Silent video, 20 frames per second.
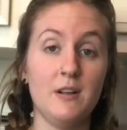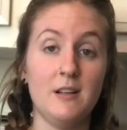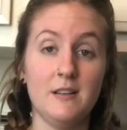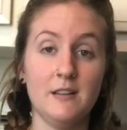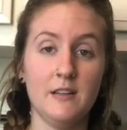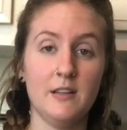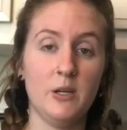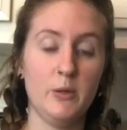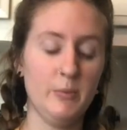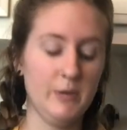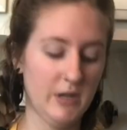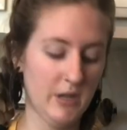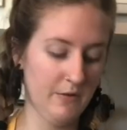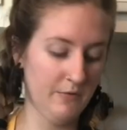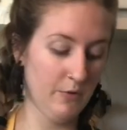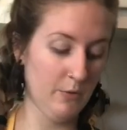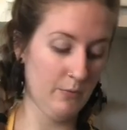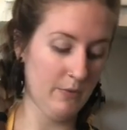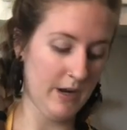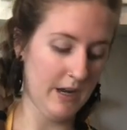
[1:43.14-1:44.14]
a little bit of
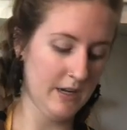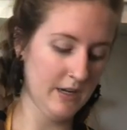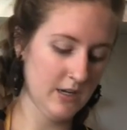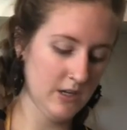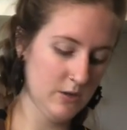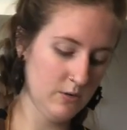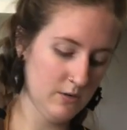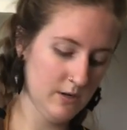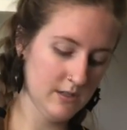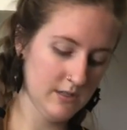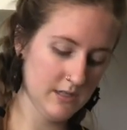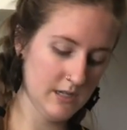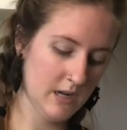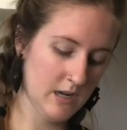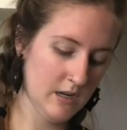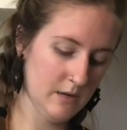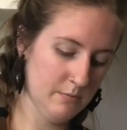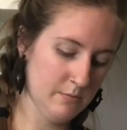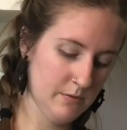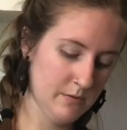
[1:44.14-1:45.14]
oregano on
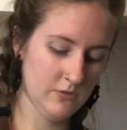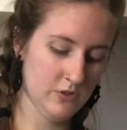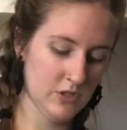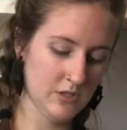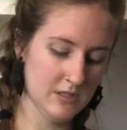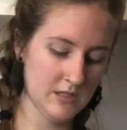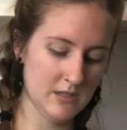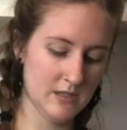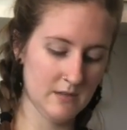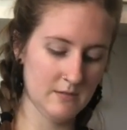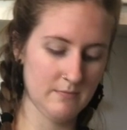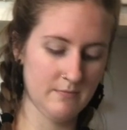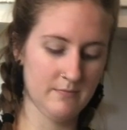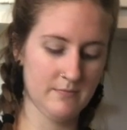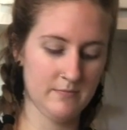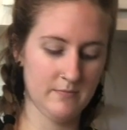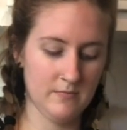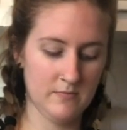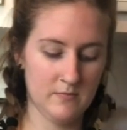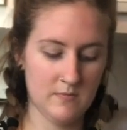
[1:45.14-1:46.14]
top. Just a
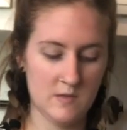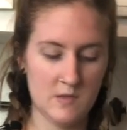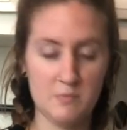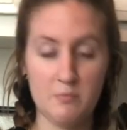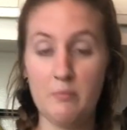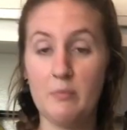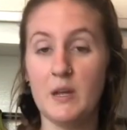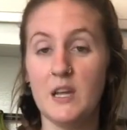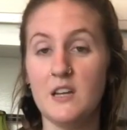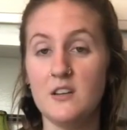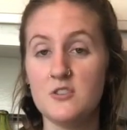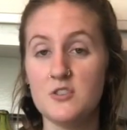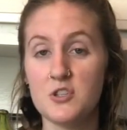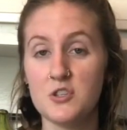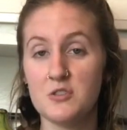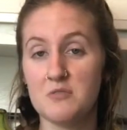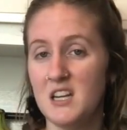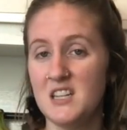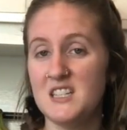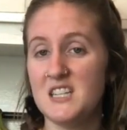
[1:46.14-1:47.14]

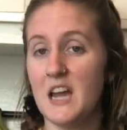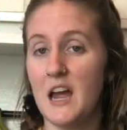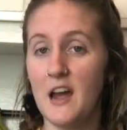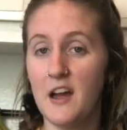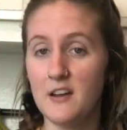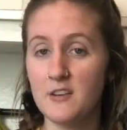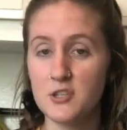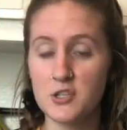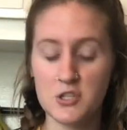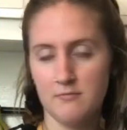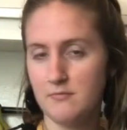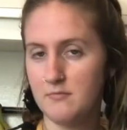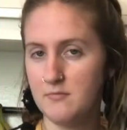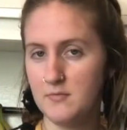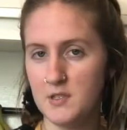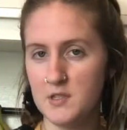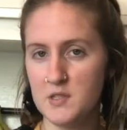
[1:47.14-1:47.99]
pinch, a dash, a